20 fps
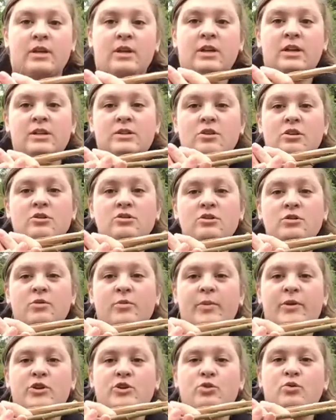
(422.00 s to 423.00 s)
It's also a
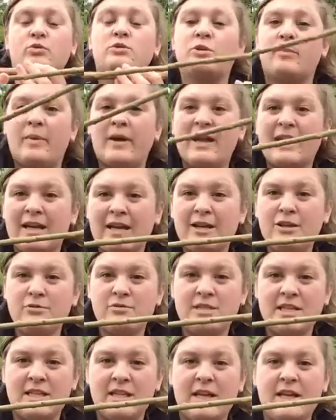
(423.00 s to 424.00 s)
bit shorter, but can you
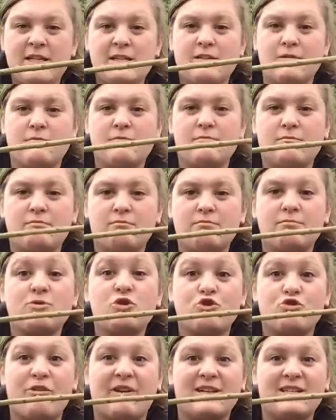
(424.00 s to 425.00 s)
see that it's
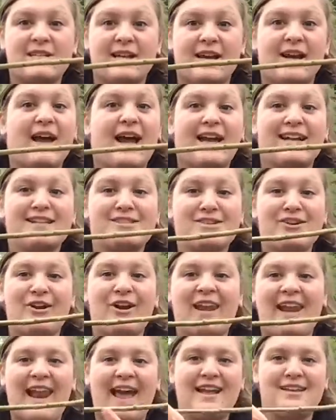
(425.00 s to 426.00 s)
straighter and it's got
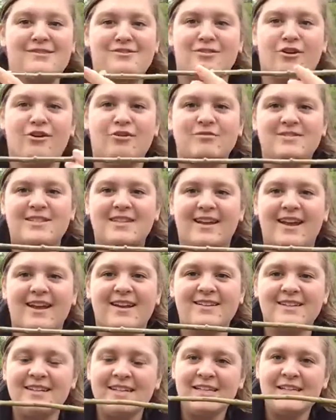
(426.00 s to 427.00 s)
less knots in it?
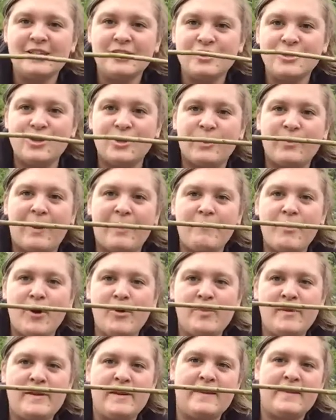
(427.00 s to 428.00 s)
So I'm
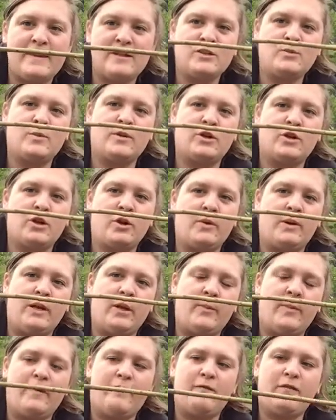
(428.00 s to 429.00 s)
hoping that this one will go a little
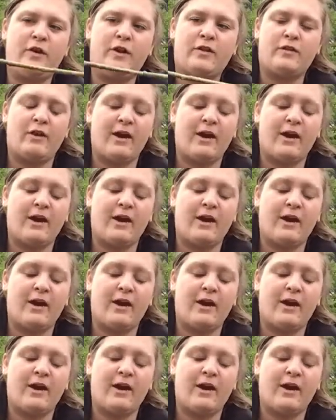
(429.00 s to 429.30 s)
bit further.